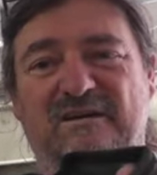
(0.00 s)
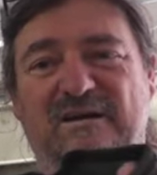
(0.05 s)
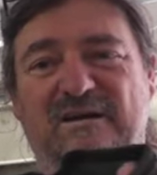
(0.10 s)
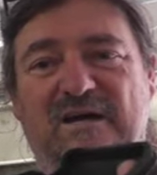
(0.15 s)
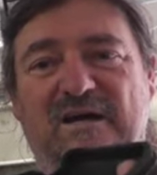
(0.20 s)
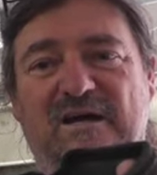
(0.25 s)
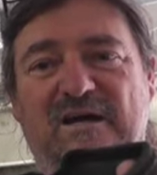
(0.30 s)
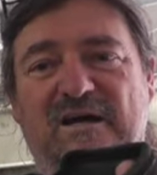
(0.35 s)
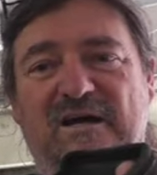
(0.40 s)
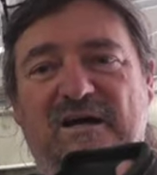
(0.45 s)

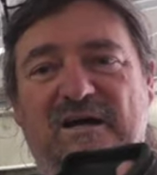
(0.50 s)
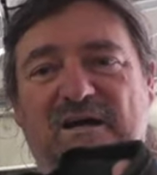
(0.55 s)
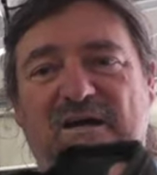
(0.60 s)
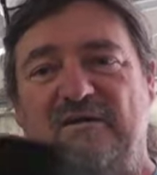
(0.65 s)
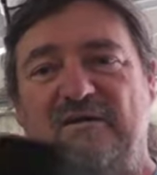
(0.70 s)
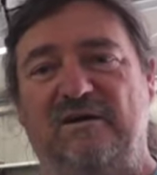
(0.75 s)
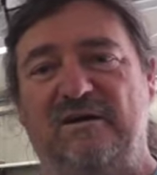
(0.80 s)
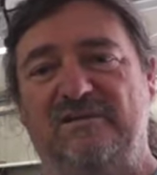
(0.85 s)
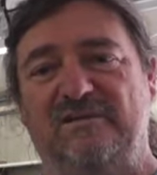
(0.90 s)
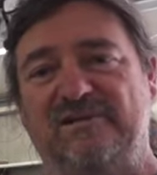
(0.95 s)

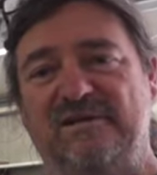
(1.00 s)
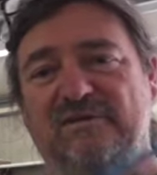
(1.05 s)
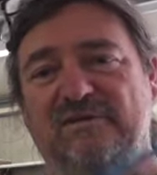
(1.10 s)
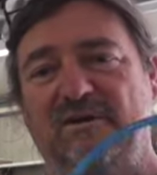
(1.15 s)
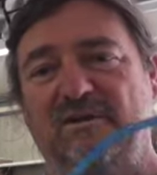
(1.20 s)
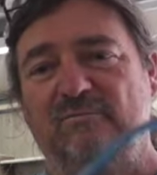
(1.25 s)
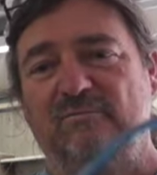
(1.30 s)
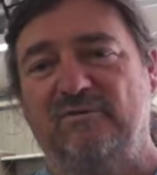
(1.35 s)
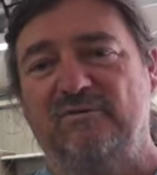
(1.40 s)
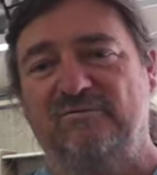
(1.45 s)
I
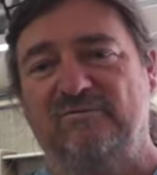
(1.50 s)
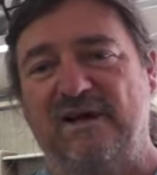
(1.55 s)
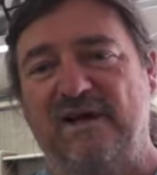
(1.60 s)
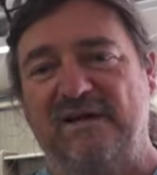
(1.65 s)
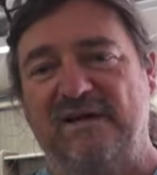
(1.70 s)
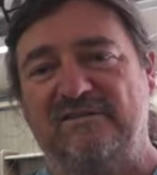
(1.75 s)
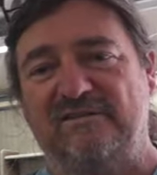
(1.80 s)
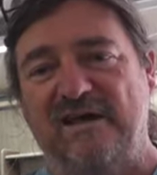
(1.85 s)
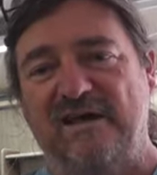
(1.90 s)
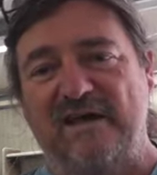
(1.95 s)
generally will
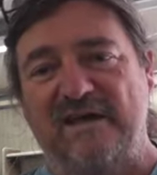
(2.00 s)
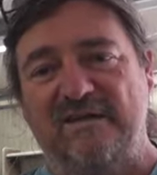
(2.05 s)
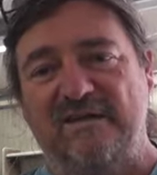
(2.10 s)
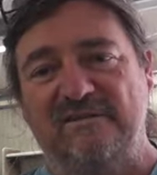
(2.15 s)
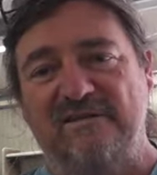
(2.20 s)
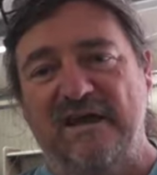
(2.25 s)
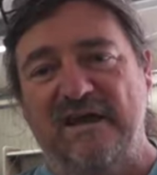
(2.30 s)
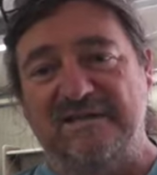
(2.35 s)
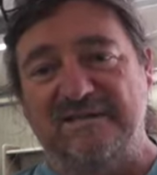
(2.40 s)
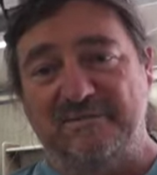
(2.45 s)
take that
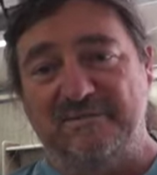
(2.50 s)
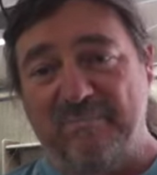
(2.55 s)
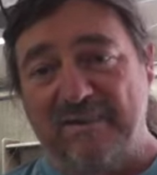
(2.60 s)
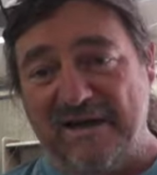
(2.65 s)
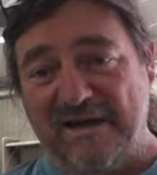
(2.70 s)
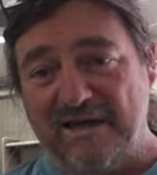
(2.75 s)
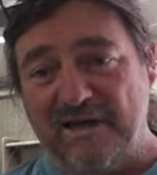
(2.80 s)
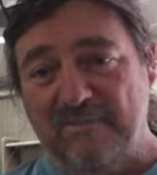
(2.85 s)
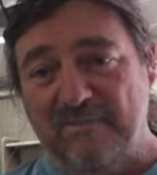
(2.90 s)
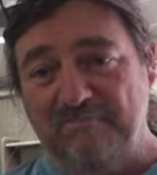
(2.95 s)
as a
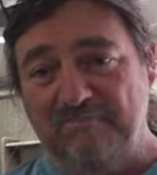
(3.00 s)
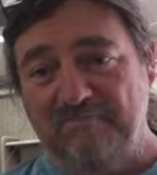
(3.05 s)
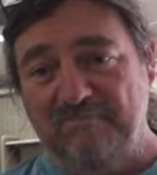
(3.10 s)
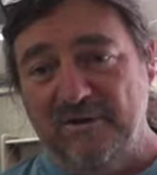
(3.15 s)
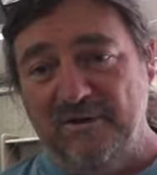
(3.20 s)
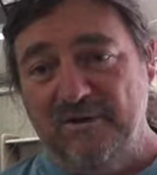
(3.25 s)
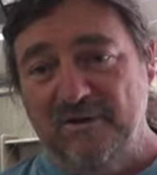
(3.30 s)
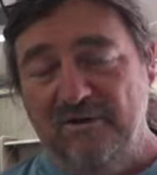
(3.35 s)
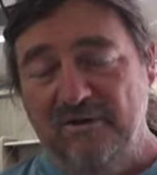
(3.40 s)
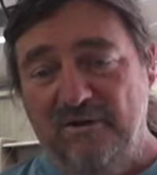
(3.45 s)
backup,
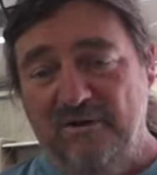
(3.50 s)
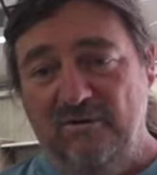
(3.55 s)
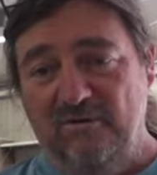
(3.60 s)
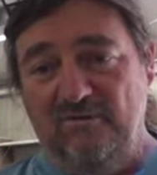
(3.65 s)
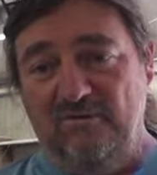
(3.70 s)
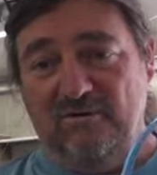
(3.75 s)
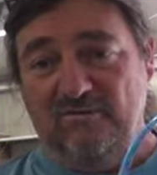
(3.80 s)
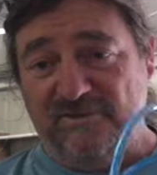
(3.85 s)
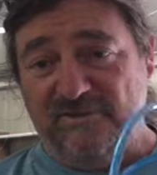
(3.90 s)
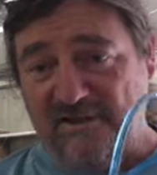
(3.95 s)

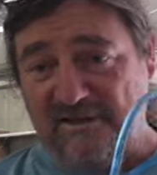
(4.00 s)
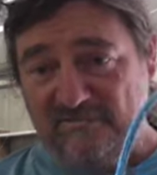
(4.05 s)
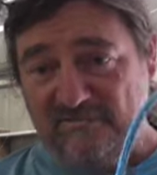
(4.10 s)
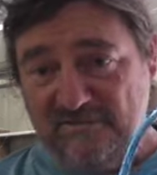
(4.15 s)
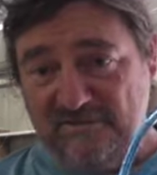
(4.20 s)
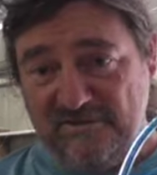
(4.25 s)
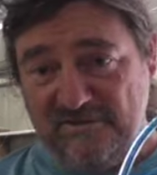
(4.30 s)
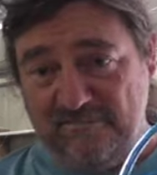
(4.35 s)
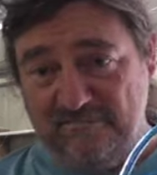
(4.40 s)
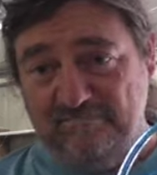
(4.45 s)
or I'll take it
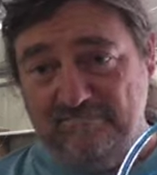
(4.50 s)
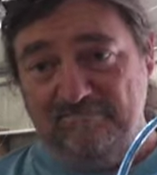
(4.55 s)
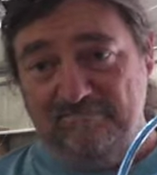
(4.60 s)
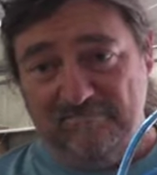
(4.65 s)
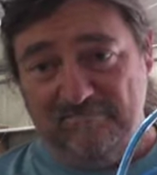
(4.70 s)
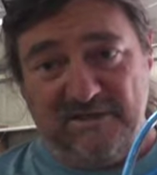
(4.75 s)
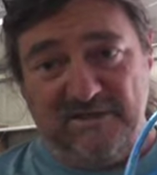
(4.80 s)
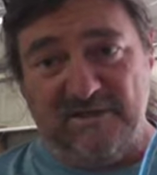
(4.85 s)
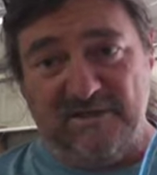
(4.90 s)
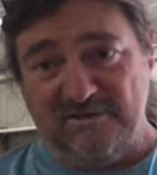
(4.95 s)
for Tim.
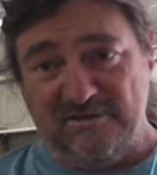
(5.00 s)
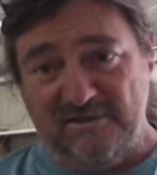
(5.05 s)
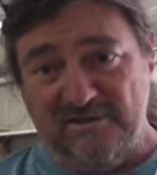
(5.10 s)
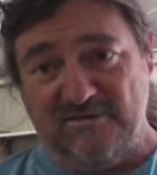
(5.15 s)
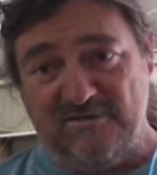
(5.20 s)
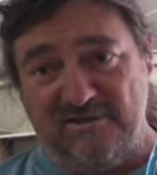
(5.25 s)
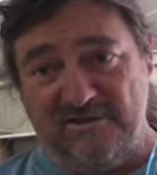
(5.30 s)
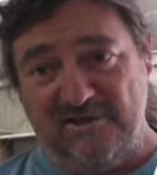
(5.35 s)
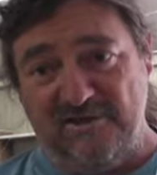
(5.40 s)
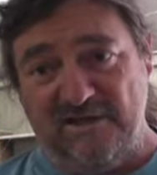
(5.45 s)
He doesn't
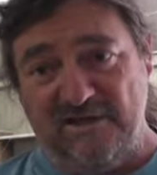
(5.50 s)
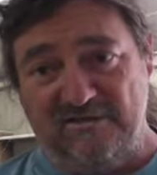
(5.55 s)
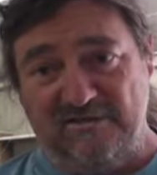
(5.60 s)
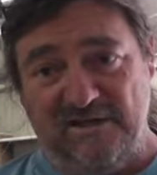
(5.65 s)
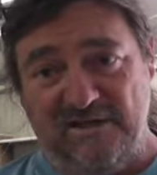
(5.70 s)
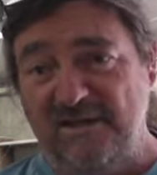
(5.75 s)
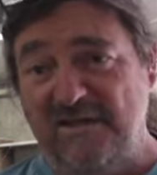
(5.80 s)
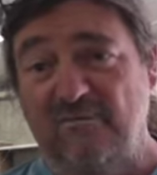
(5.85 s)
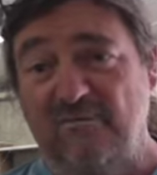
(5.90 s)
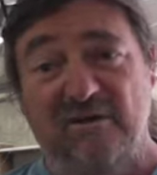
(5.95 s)
know this yet,
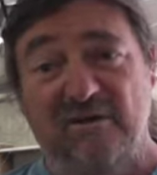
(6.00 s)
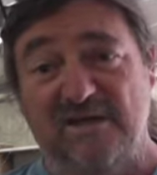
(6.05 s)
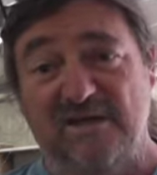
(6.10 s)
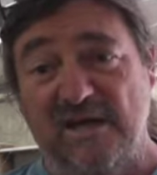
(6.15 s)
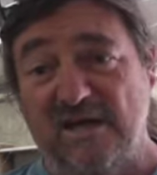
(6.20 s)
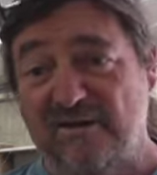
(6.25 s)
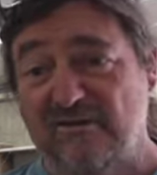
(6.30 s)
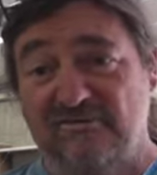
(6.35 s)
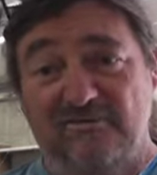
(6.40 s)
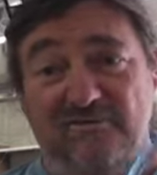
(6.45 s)
and he won't
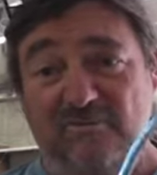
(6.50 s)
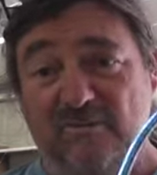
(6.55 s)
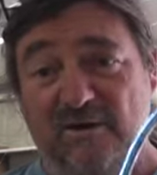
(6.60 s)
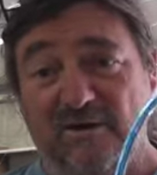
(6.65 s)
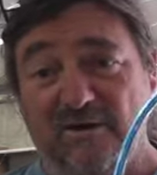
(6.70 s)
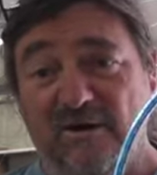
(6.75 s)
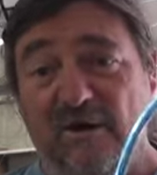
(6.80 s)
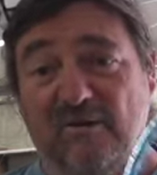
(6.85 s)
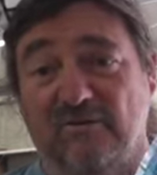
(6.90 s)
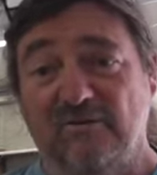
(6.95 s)
care because he
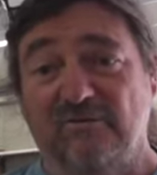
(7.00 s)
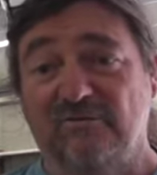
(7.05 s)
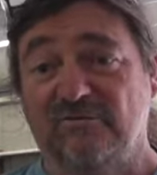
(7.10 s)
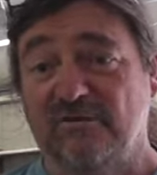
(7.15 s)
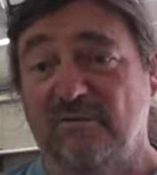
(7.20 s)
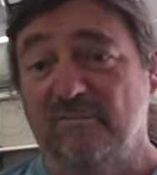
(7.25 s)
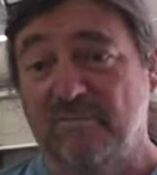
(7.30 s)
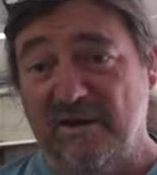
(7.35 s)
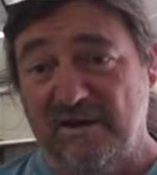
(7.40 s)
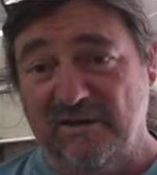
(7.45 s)
won't know, because
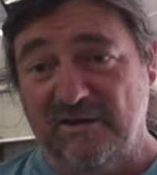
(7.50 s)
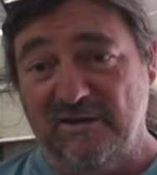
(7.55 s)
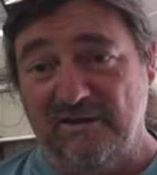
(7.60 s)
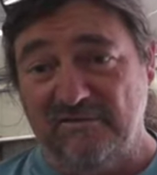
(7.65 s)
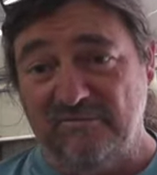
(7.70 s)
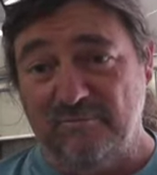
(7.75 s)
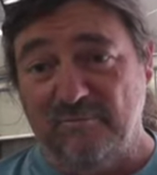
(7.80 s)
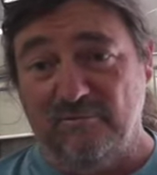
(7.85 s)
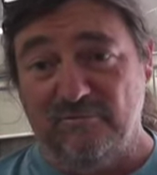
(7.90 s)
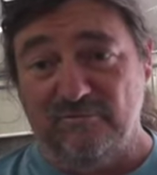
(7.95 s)
I'm packing
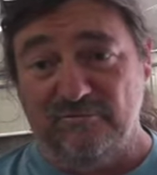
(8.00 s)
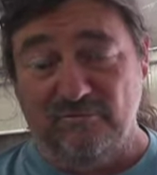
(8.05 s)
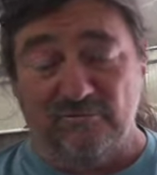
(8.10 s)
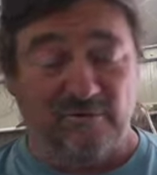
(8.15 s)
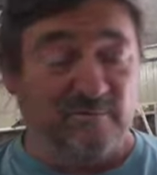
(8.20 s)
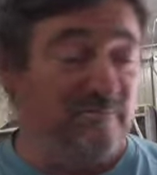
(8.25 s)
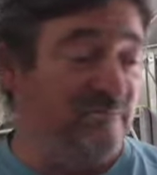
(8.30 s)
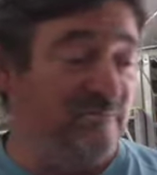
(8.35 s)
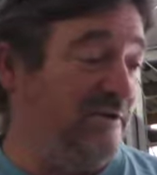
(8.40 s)
his board for him.